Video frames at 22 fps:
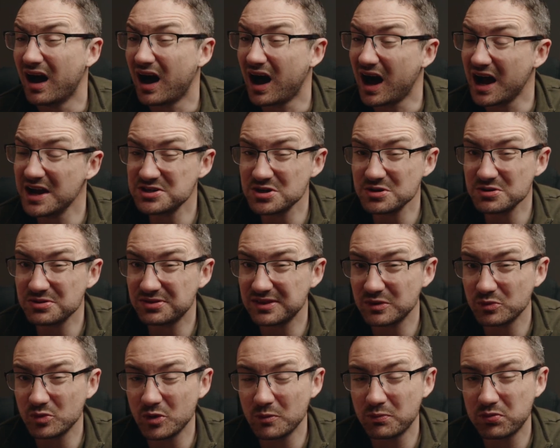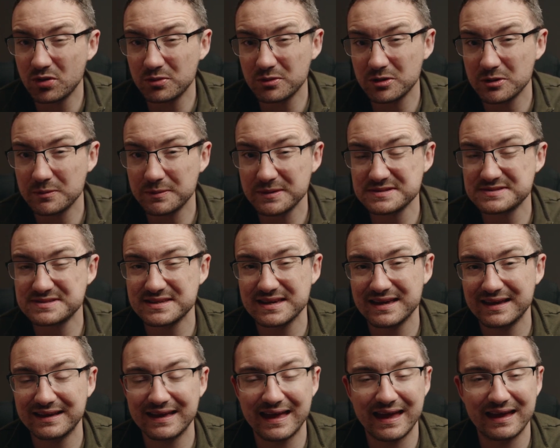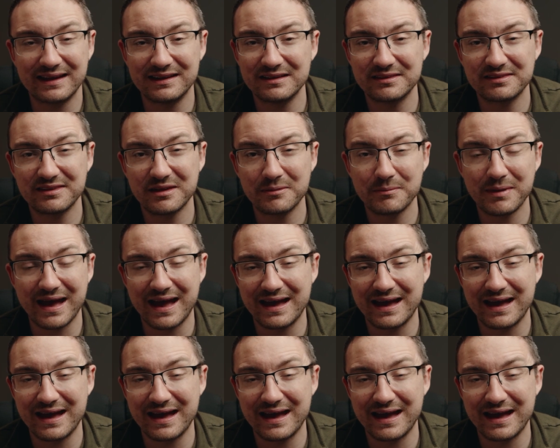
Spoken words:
I don't think we'll probably be seeing any of them